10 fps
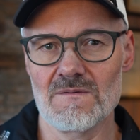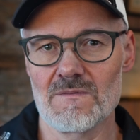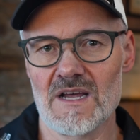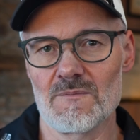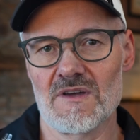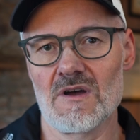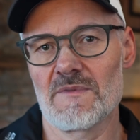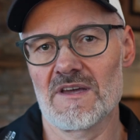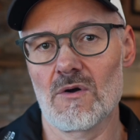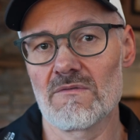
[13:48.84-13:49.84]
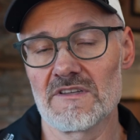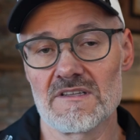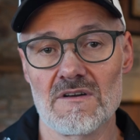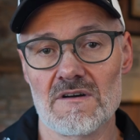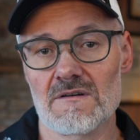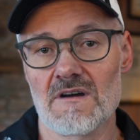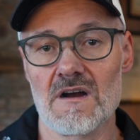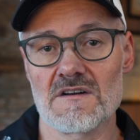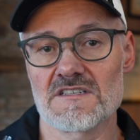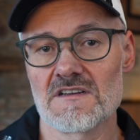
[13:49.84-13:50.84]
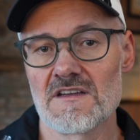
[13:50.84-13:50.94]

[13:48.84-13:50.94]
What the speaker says: without becoming overly dark or harsh.